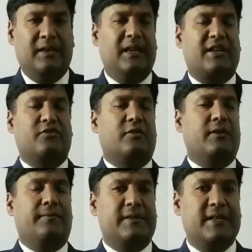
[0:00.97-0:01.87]
lecturer
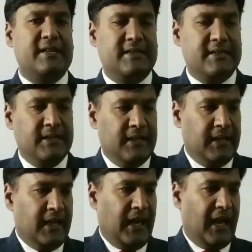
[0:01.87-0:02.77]
in physics,
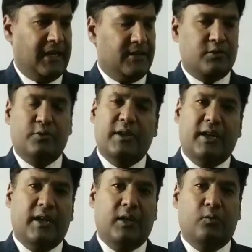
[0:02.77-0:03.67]
and
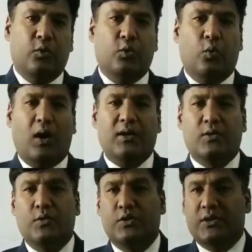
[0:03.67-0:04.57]
today we
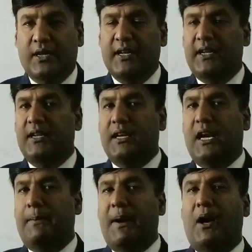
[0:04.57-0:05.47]
want to study
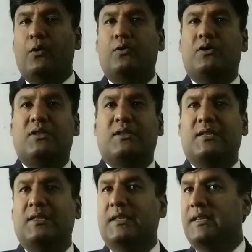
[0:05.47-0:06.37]
about
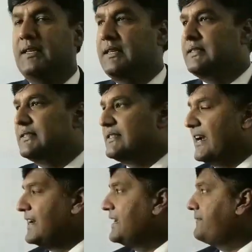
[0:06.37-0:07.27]

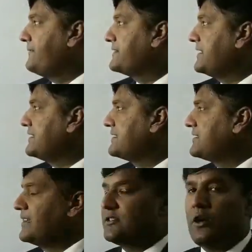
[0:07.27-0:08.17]
second year physics.
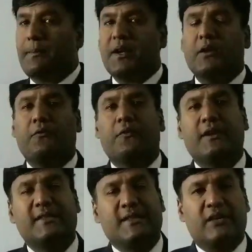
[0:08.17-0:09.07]
The topic of our
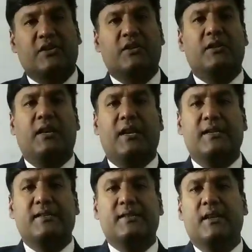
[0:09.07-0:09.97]
discussion
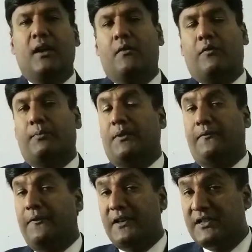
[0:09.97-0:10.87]
is from the
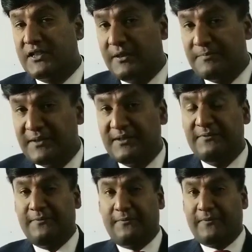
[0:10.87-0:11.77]
first chapter,
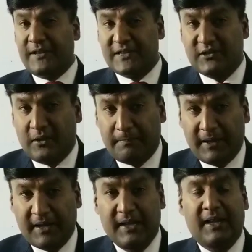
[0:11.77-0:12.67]
first
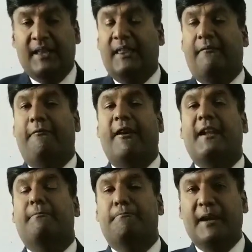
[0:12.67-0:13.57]
topic, the
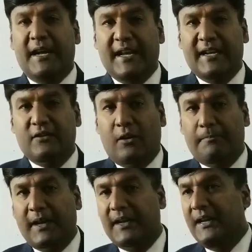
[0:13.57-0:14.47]
very beginning
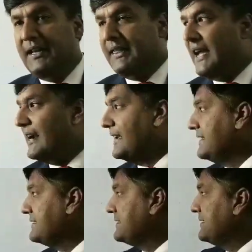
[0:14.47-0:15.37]
topic, that
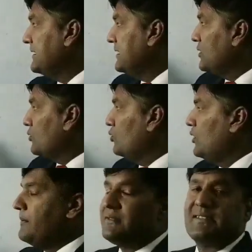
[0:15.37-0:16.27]
is
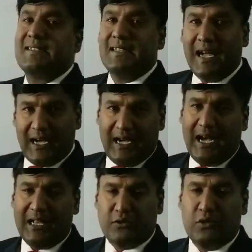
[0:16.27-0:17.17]
Coulombs Law.
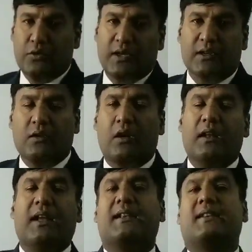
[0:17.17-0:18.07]
Also you can
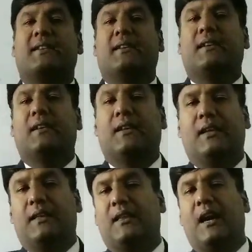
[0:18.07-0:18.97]
call it
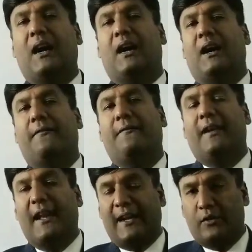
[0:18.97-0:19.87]
law of
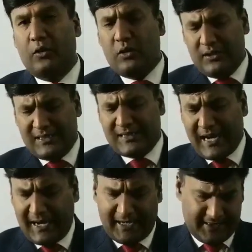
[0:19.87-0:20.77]

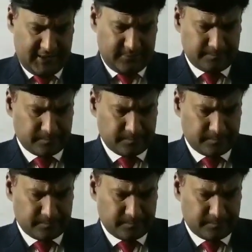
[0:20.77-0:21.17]
electrostatics.